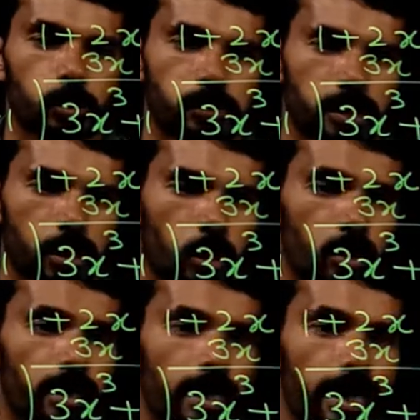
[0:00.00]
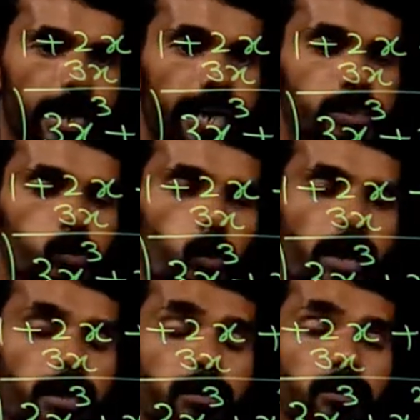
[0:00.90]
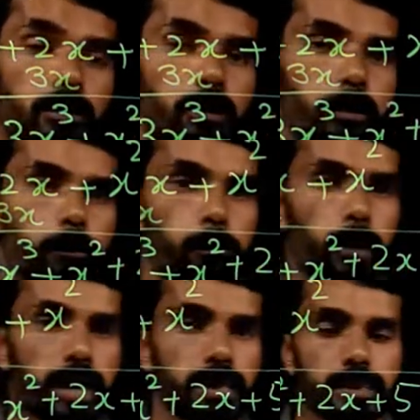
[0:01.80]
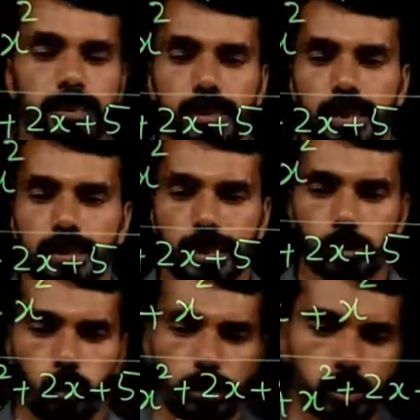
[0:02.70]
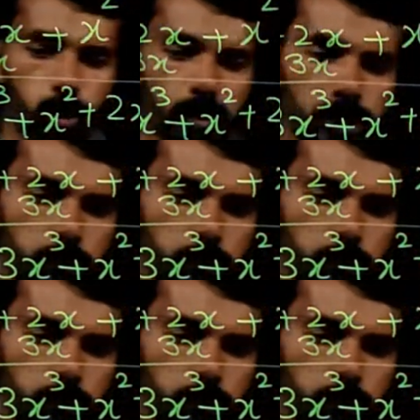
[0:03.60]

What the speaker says: 0, x square minus 6x square, so this